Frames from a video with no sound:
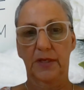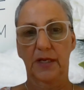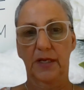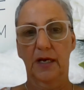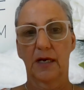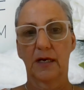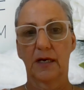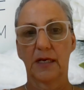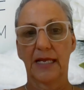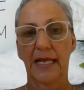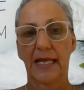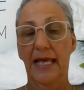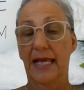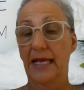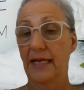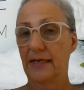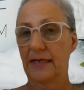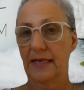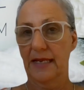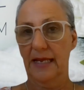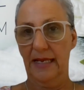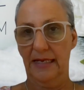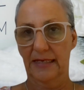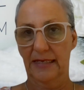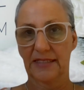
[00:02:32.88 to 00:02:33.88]
I
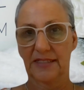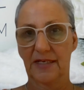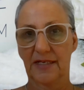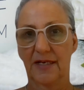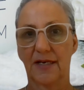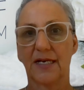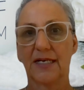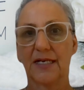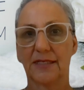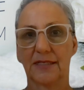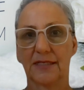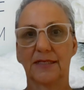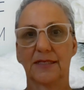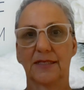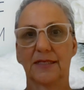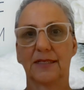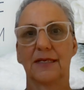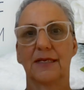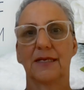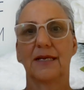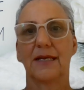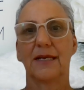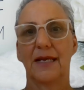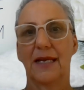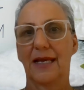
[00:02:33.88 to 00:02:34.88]
had anxiety,
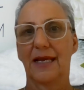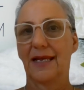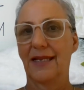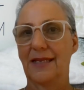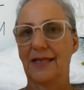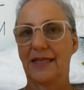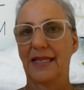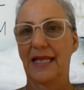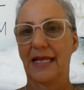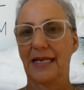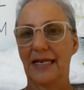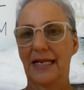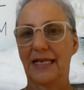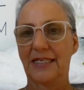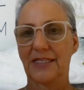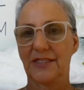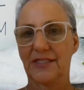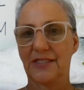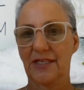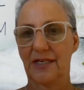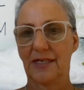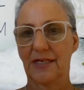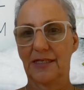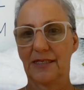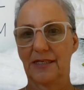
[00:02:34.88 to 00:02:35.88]
and that
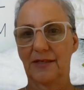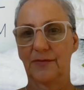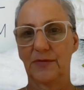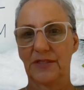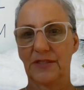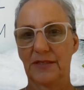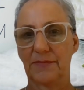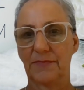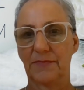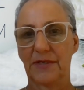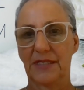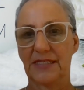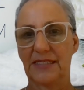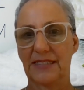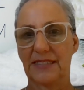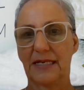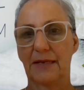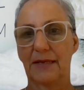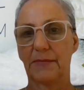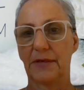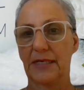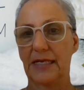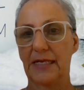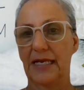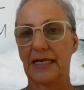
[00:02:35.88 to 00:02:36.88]
anxiety was in my
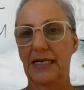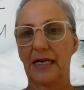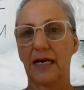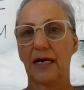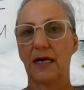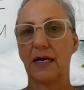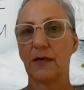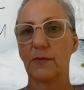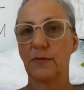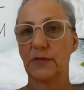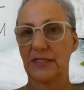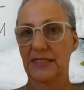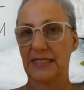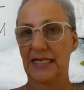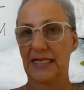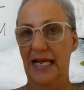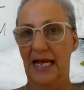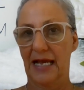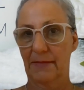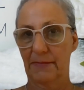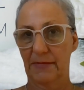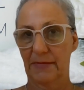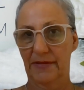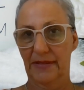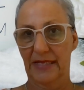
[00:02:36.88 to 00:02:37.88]
stomach, and I was
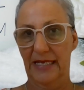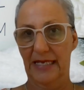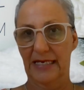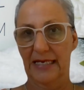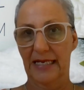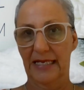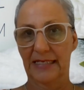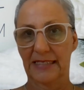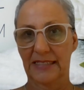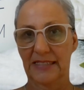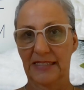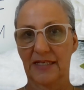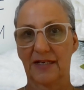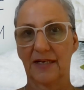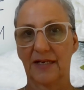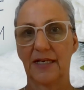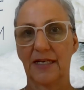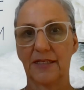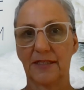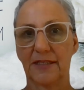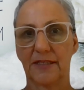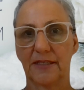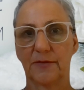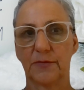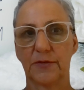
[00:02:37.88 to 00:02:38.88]
calming that
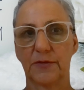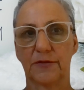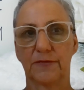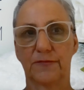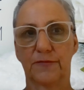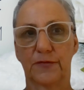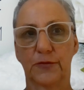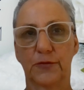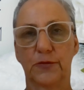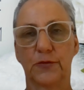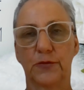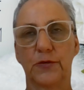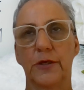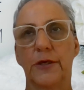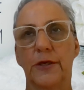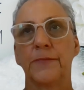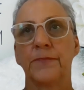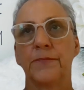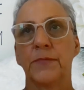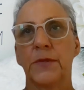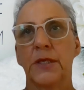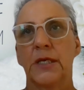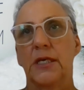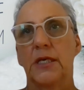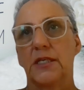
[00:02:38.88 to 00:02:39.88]
anxiety with food.
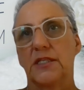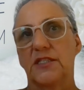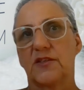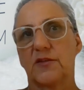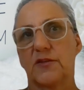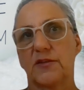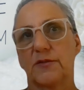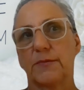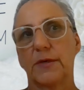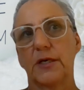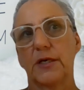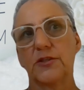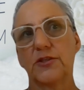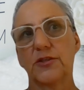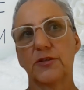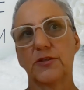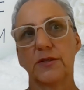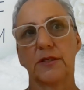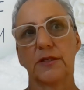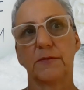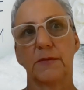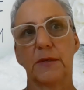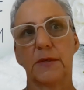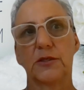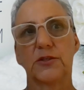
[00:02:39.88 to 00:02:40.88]
So with
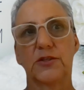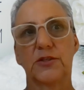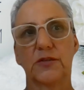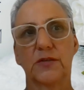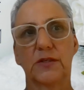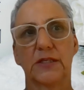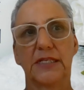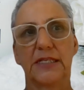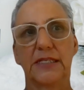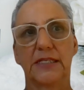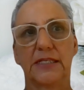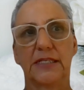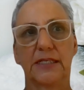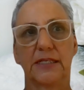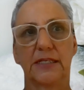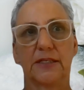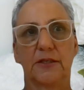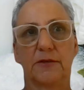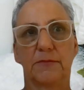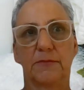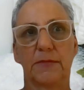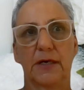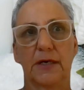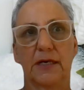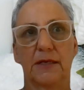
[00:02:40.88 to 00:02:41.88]
emotional eating,
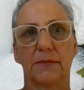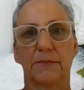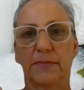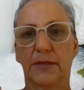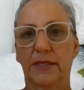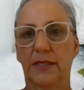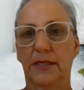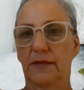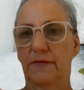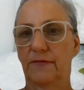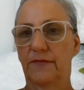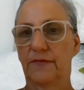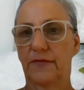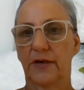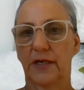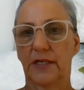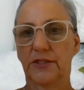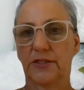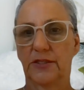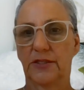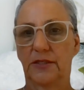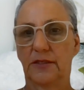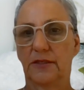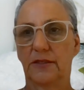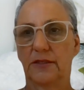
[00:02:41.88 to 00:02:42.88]
you
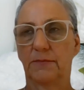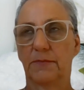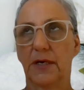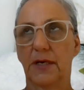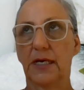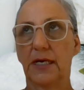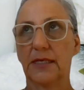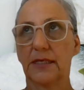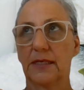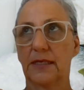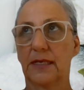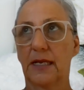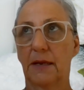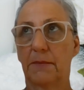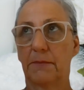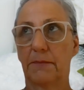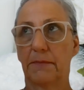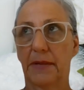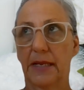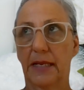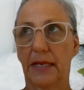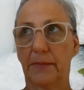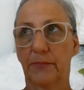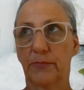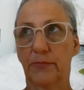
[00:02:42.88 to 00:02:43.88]
might come
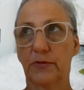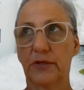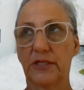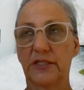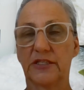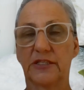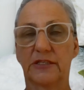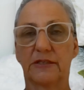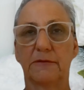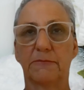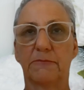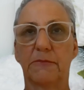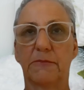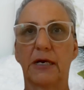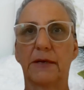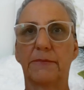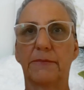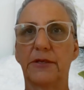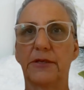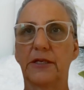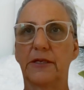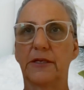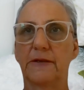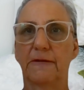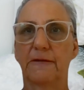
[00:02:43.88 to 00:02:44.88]
back present, you might
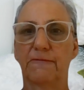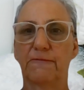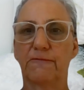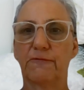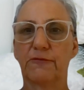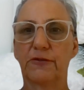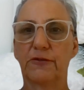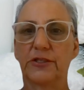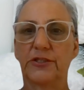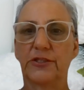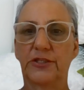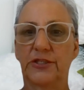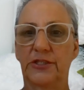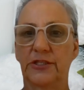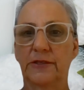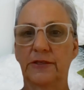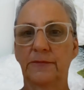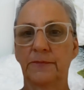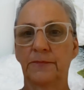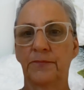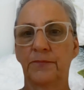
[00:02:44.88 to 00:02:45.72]
be in your fridge